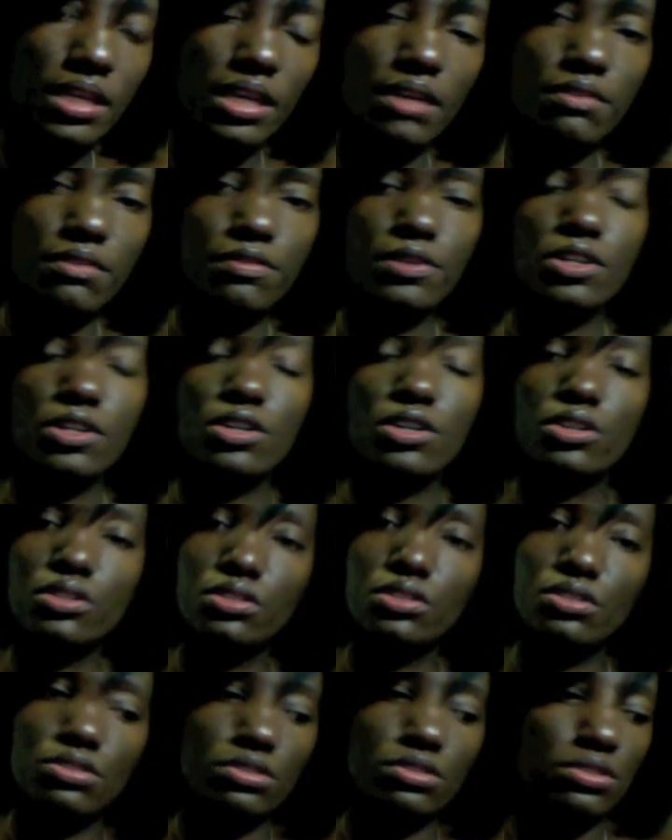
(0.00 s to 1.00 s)
For
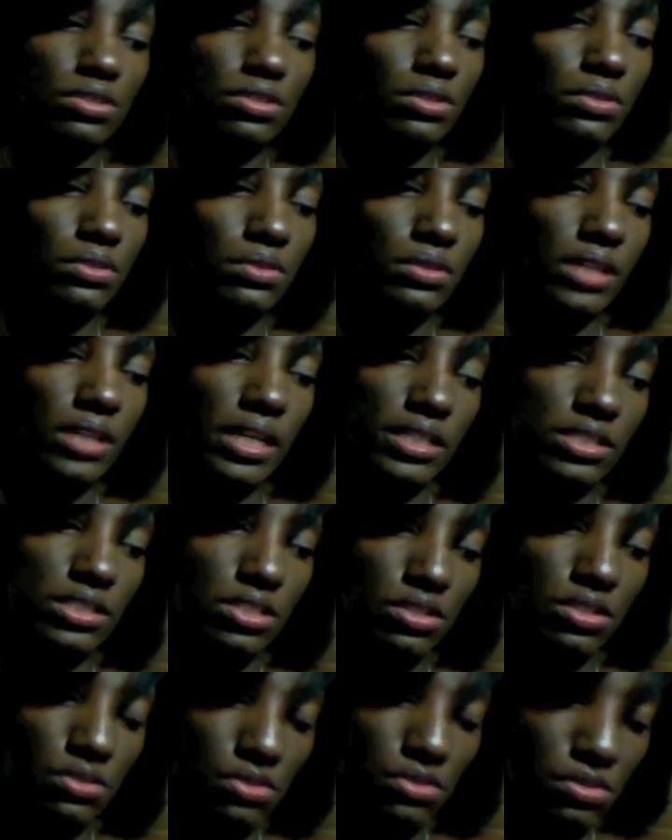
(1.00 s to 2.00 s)
girls who like to
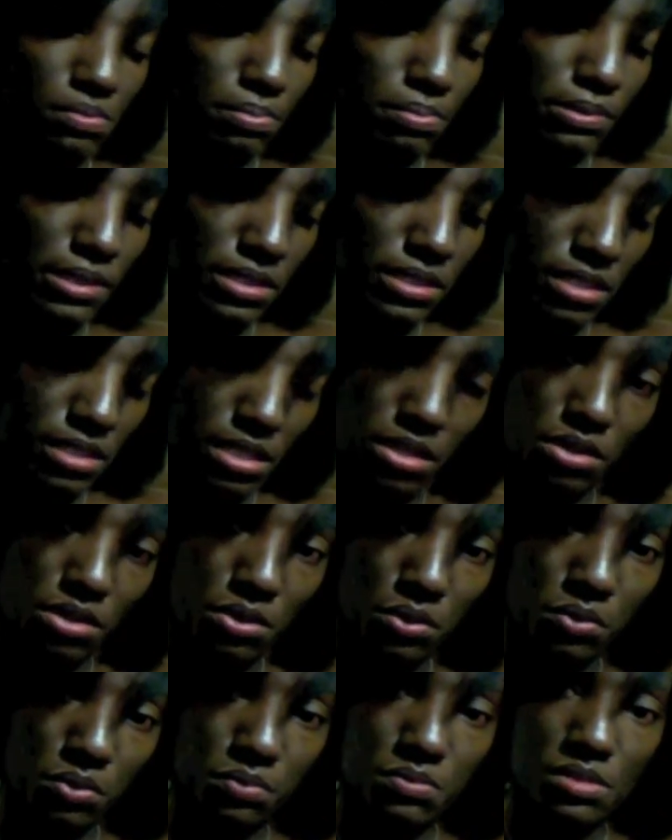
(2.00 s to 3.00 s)
use pressing
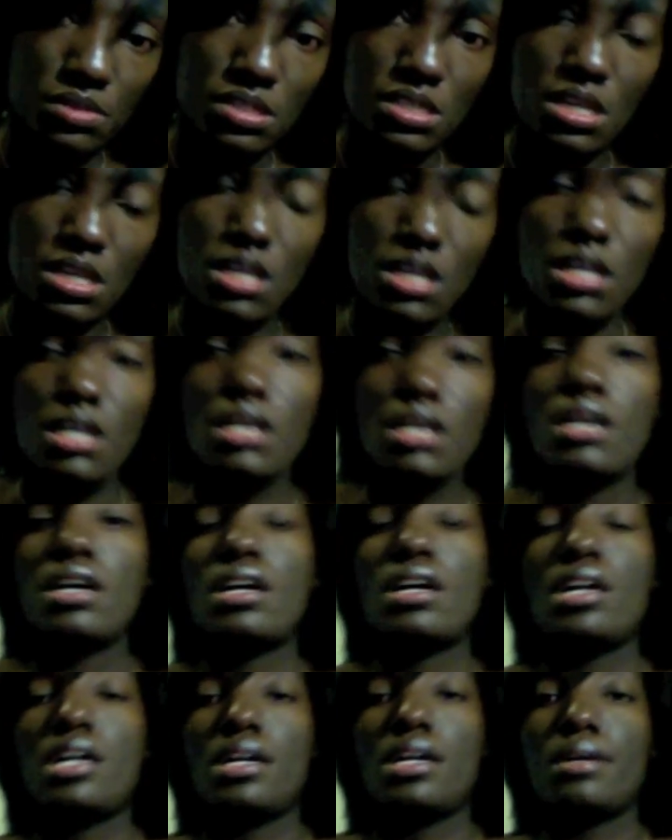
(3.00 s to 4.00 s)
combs,
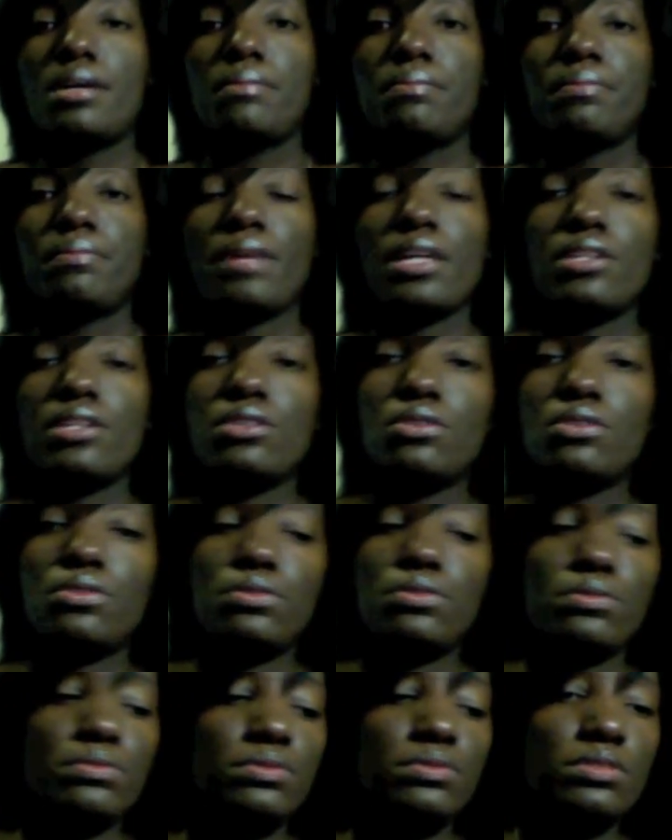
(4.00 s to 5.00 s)
I
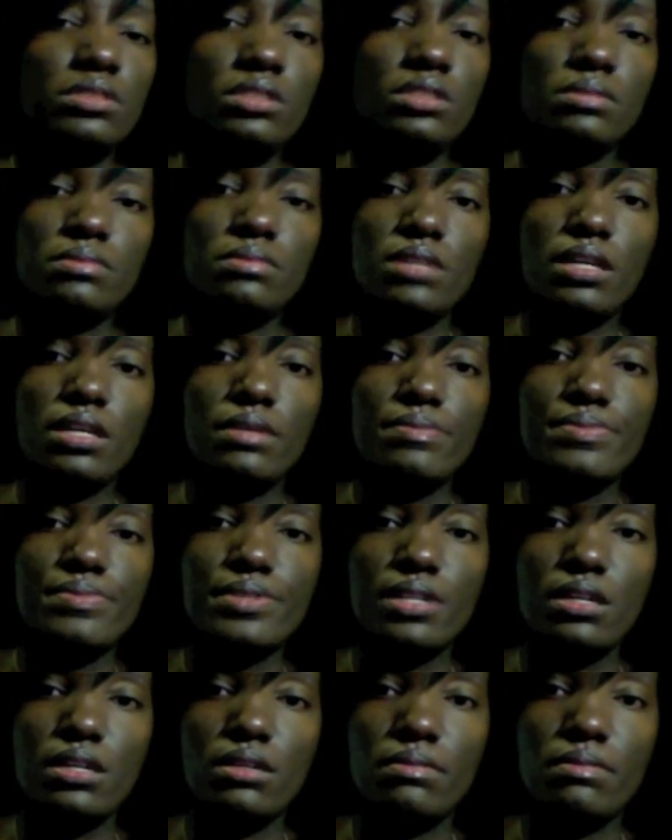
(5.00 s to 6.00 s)
know sometimes
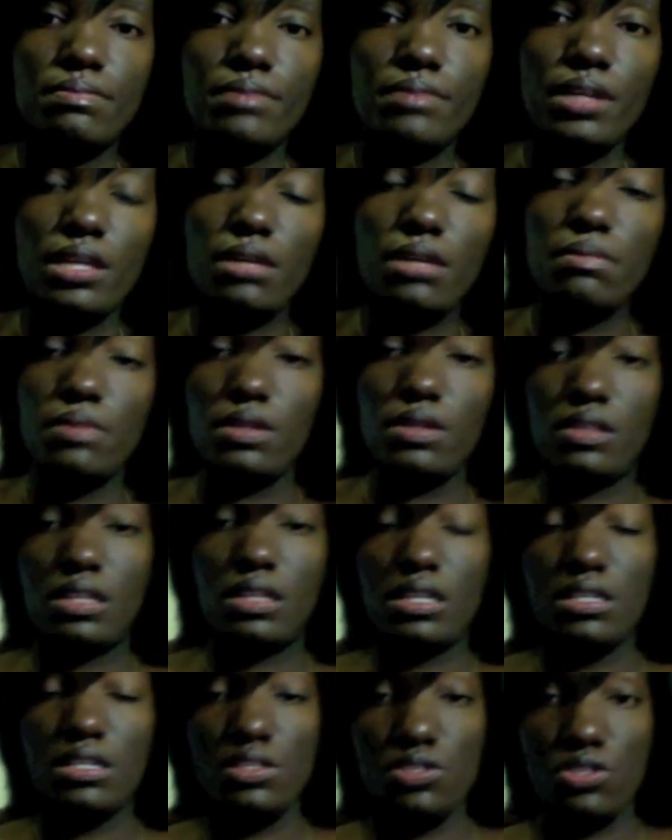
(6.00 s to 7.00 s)
it can be a
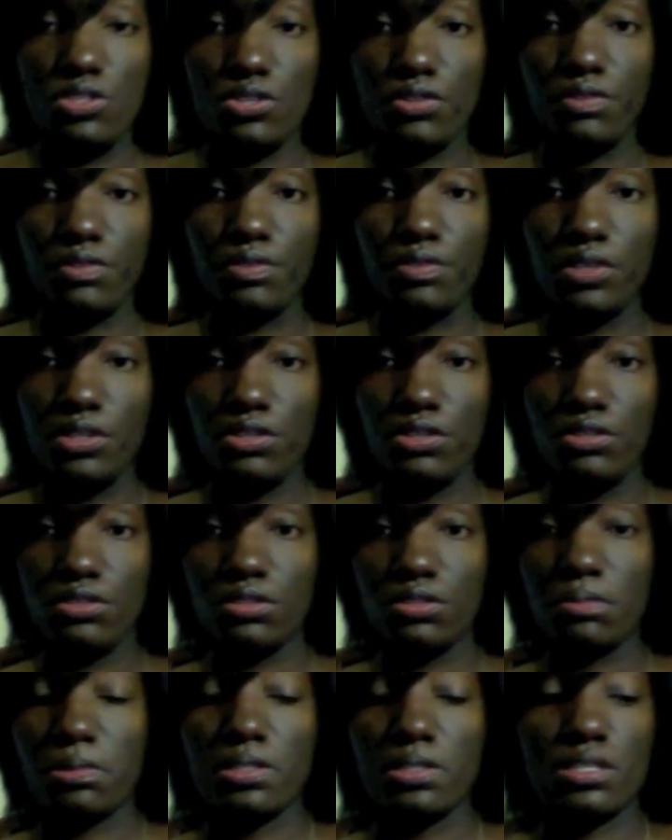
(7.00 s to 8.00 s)
lot easier for you to use
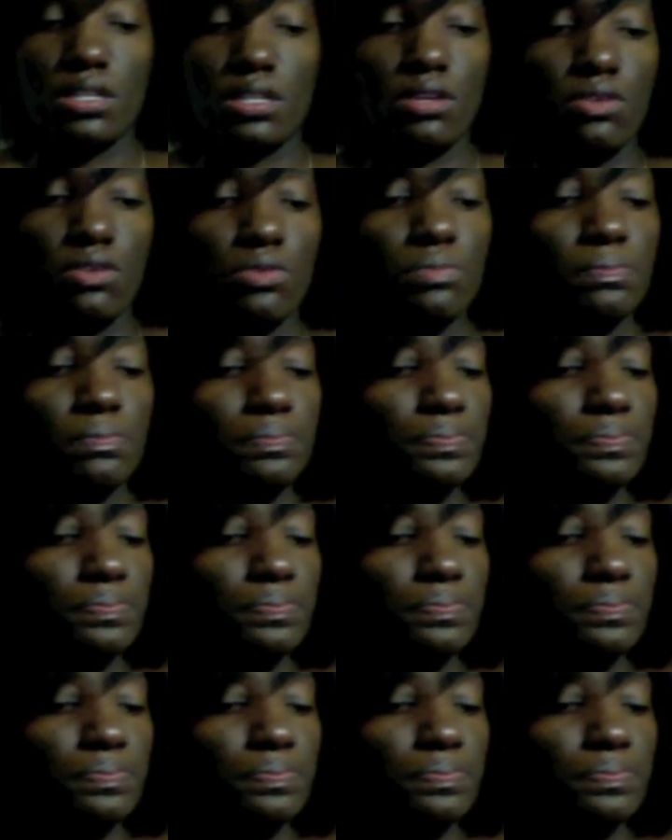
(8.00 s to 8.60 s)
a pressing comb,